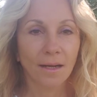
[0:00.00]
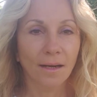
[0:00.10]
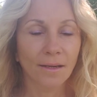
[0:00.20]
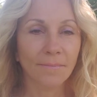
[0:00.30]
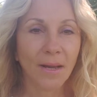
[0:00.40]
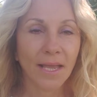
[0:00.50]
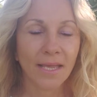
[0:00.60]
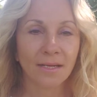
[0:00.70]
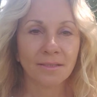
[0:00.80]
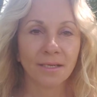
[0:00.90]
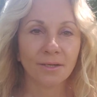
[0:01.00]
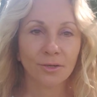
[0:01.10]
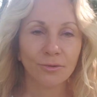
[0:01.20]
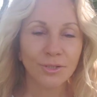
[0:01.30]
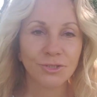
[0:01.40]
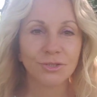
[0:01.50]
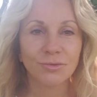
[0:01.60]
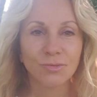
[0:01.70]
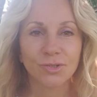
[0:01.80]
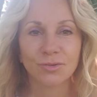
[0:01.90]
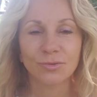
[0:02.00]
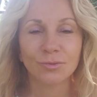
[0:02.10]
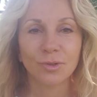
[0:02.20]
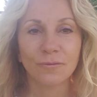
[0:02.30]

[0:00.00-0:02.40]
um, and I encourage you to,